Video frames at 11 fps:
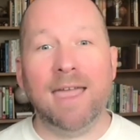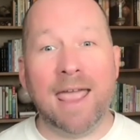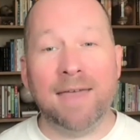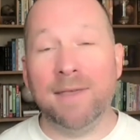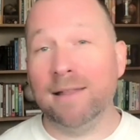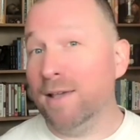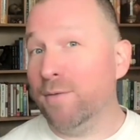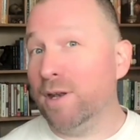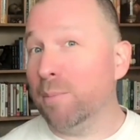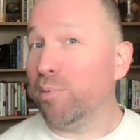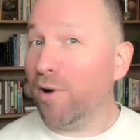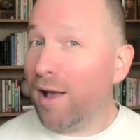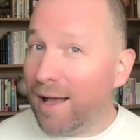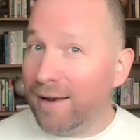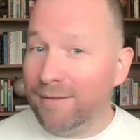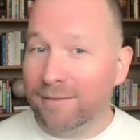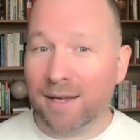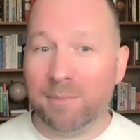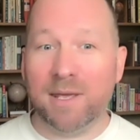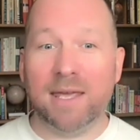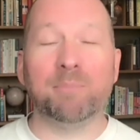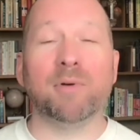and that living abroad can
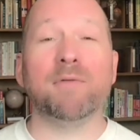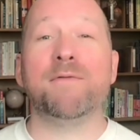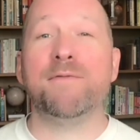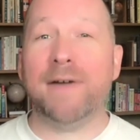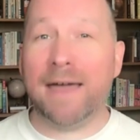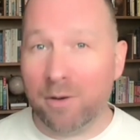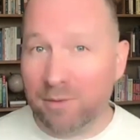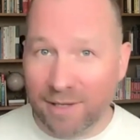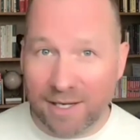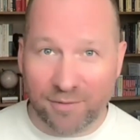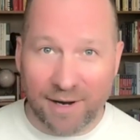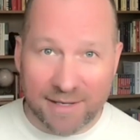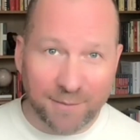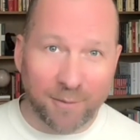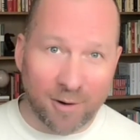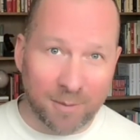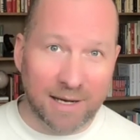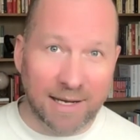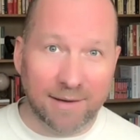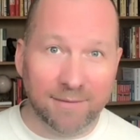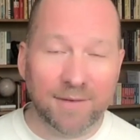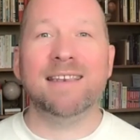be profoundly transformative,